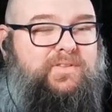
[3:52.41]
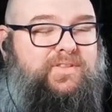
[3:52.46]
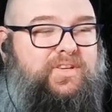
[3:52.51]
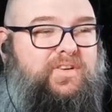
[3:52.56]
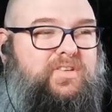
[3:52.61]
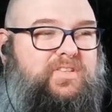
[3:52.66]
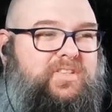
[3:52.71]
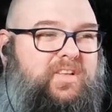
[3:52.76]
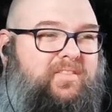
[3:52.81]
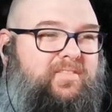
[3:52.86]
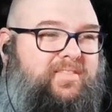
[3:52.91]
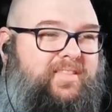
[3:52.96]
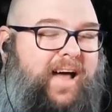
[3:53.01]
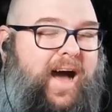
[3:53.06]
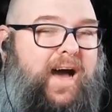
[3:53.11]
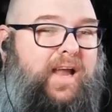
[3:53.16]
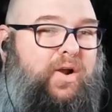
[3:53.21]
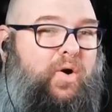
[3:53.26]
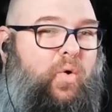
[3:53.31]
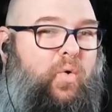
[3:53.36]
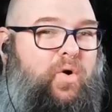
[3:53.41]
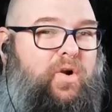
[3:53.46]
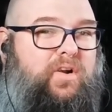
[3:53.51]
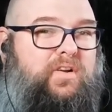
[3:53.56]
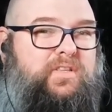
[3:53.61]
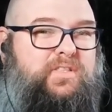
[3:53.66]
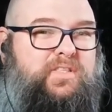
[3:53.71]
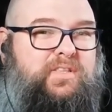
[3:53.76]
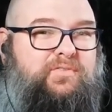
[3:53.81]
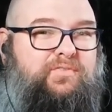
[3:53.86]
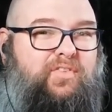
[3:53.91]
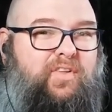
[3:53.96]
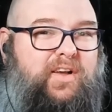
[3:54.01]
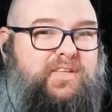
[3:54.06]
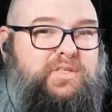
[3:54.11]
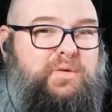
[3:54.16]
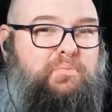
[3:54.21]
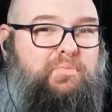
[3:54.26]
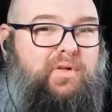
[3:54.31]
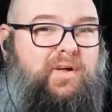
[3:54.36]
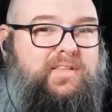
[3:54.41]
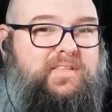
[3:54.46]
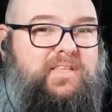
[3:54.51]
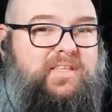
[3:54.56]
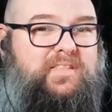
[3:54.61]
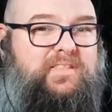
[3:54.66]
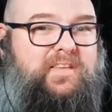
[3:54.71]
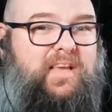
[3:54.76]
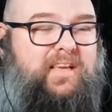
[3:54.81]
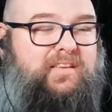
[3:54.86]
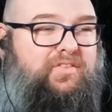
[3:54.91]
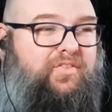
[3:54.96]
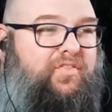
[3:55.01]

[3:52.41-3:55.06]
There's a lot of auras in Flesh and Blood these days.